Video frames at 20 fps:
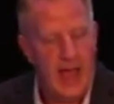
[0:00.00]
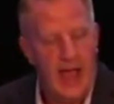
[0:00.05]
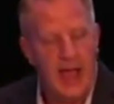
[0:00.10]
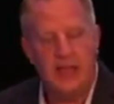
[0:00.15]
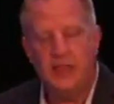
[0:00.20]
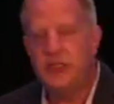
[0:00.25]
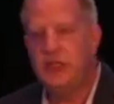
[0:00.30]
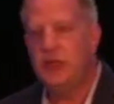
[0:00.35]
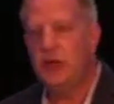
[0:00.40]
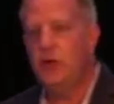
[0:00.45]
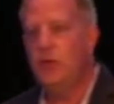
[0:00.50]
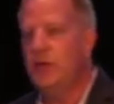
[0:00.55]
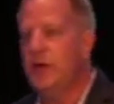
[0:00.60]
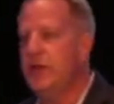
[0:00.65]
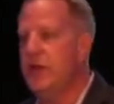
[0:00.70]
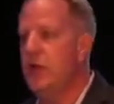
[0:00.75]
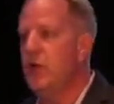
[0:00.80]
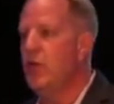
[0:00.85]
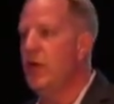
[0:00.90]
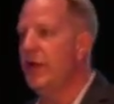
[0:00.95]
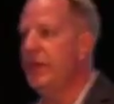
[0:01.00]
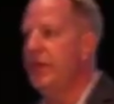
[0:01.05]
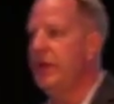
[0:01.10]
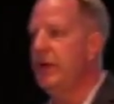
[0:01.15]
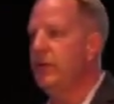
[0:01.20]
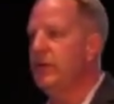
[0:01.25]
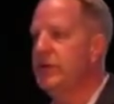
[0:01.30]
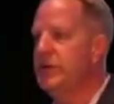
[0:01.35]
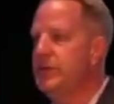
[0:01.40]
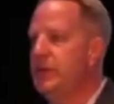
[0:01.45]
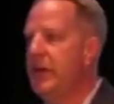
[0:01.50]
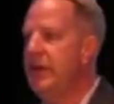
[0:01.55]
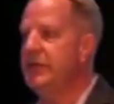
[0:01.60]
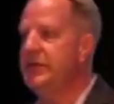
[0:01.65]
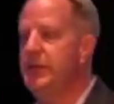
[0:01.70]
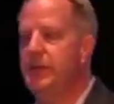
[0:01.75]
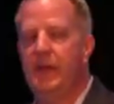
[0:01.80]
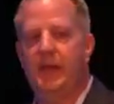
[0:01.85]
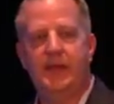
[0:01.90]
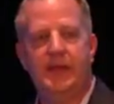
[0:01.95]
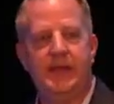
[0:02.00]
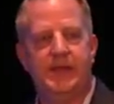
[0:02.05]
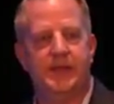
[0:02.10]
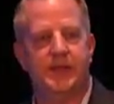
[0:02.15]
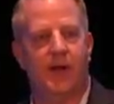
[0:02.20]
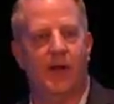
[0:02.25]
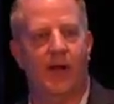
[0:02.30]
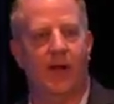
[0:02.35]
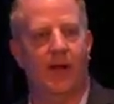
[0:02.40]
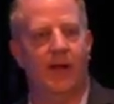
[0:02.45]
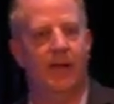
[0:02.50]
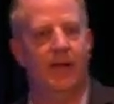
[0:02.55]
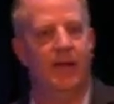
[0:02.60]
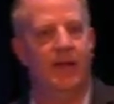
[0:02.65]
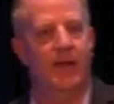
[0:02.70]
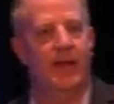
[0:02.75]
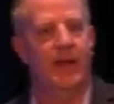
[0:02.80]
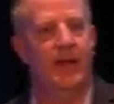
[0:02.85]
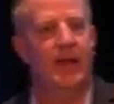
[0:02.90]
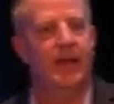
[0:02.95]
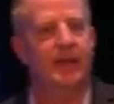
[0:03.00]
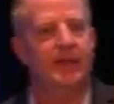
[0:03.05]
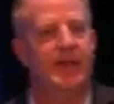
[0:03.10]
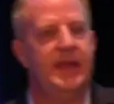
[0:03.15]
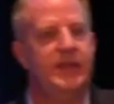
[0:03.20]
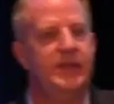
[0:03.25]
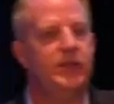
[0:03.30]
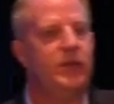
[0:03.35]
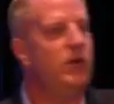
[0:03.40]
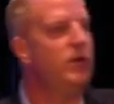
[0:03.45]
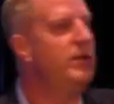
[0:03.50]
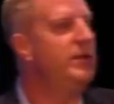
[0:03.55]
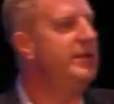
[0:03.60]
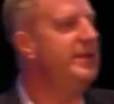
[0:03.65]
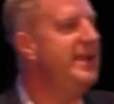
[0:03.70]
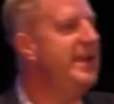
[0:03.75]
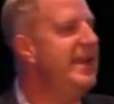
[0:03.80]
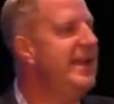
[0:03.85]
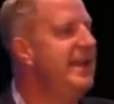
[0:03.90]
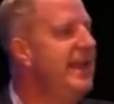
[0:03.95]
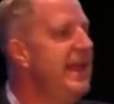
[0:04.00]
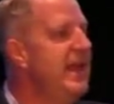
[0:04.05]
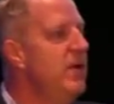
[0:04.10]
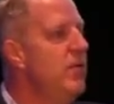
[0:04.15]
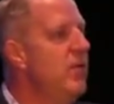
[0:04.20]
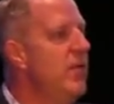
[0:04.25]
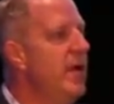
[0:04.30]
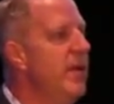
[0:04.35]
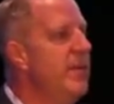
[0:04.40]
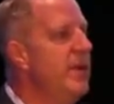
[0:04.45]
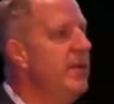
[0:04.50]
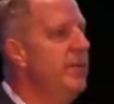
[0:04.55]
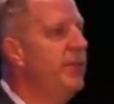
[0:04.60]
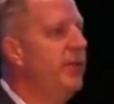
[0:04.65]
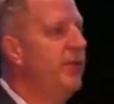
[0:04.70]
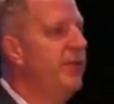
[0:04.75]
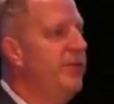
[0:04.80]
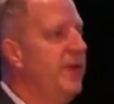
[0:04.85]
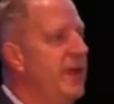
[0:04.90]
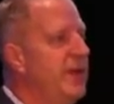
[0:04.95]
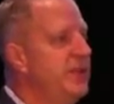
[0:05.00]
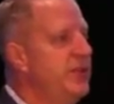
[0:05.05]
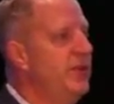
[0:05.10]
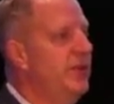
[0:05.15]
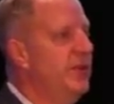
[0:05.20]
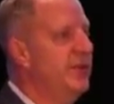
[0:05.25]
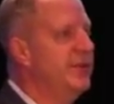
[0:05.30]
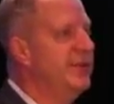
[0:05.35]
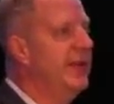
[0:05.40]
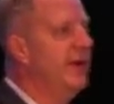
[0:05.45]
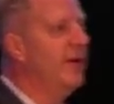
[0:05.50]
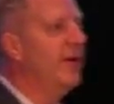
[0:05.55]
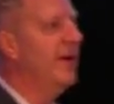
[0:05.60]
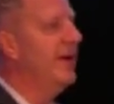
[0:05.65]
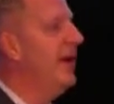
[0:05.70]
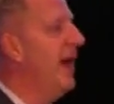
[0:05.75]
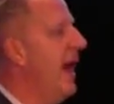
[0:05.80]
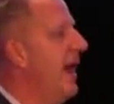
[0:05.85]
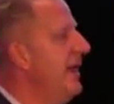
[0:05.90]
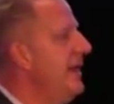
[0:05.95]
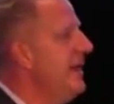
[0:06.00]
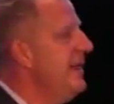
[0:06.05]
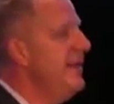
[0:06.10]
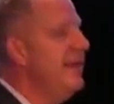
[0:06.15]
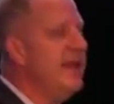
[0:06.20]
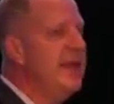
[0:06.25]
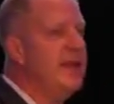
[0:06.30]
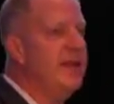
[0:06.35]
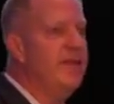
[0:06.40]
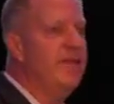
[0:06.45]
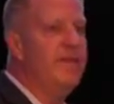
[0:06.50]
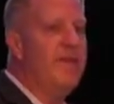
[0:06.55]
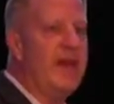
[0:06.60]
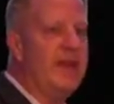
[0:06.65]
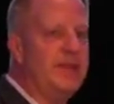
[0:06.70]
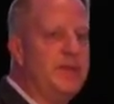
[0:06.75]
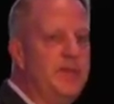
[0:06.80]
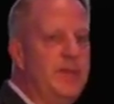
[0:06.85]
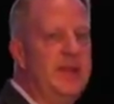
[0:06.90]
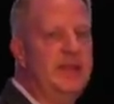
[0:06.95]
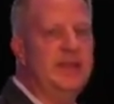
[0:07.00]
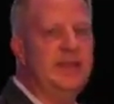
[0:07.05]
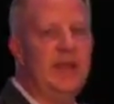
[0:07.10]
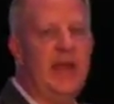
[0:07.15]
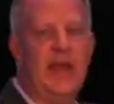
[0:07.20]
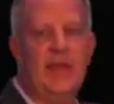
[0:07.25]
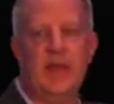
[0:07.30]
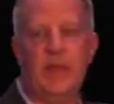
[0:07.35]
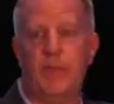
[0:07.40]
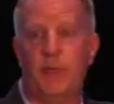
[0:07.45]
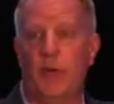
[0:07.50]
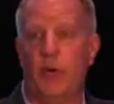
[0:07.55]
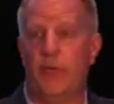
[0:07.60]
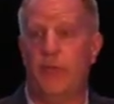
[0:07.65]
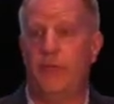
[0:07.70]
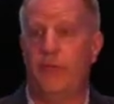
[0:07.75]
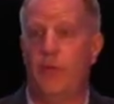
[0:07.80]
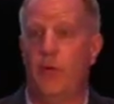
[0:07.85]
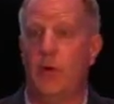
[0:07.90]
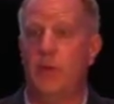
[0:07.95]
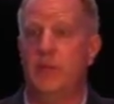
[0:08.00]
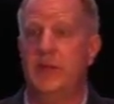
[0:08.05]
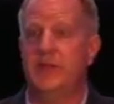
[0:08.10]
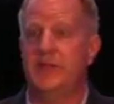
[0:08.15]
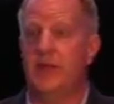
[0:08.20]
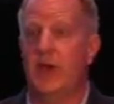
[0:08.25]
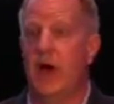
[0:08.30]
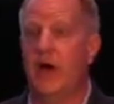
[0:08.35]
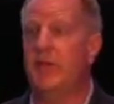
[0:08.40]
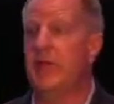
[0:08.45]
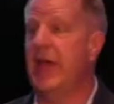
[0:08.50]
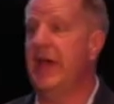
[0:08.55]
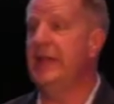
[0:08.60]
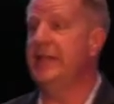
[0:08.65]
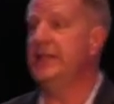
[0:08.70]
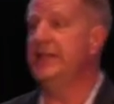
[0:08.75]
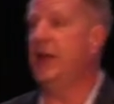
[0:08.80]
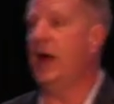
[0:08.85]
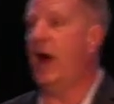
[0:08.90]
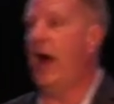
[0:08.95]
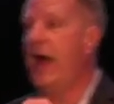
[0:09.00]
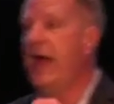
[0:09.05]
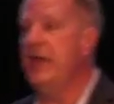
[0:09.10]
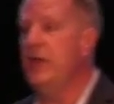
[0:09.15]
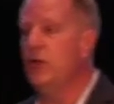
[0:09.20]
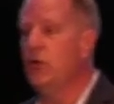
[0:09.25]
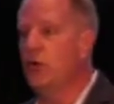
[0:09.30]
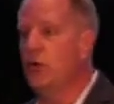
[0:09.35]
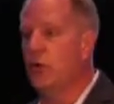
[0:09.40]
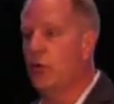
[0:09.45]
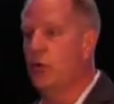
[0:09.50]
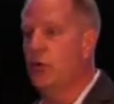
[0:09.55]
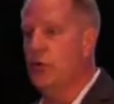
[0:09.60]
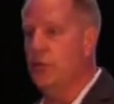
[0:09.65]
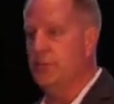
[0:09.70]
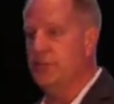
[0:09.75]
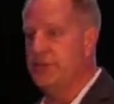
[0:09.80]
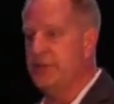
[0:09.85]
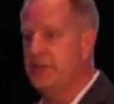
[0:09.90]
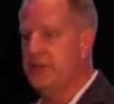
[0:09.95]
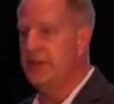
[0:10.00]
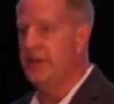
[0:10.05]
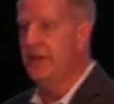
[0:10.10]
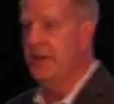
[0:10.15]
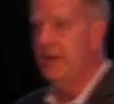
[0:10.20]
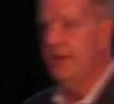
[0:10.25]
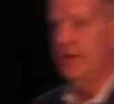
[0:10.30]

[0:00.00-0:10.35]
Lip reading: I shared with you what their responsibilities are. These are leading women professionals that are guiding the investments and the performance of entire groups,